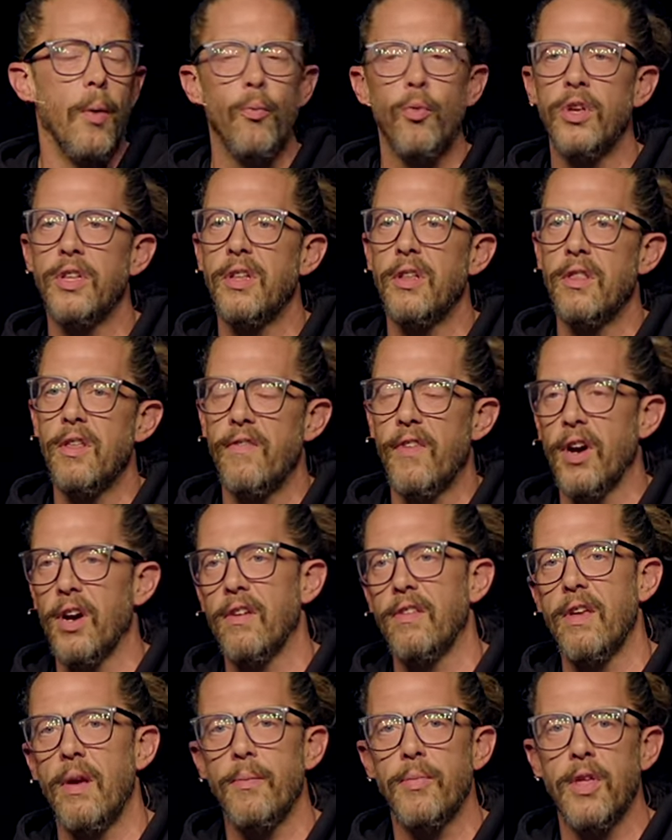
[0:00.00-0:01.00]
We did the
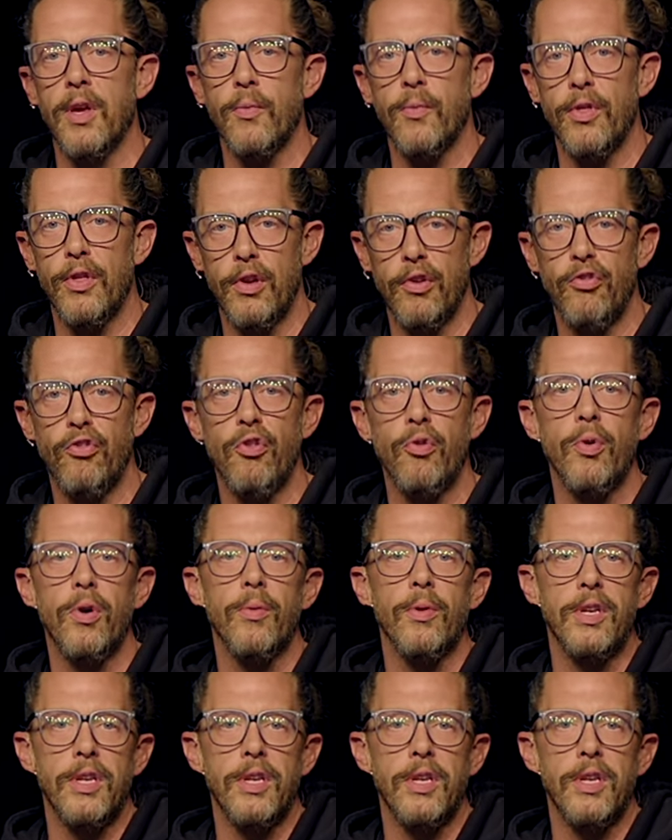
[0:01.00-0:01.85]
very same thing with Yeshua.